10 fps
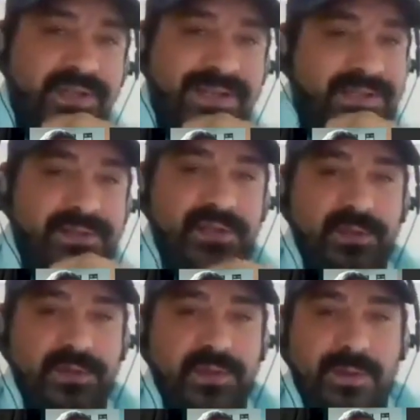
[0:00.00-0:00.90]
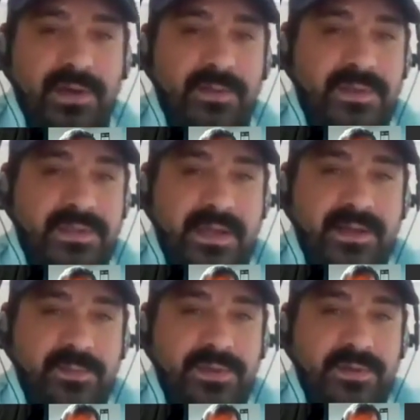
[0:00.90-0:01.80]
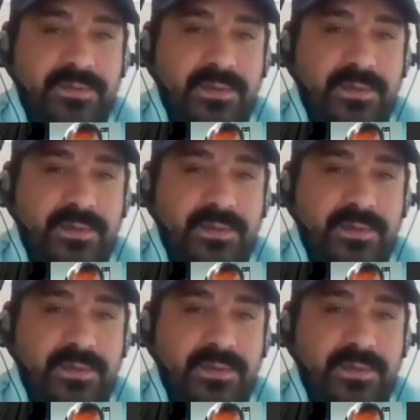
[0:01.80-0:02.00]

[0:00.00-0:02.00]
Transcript: has a lot to do with the quantum entanglement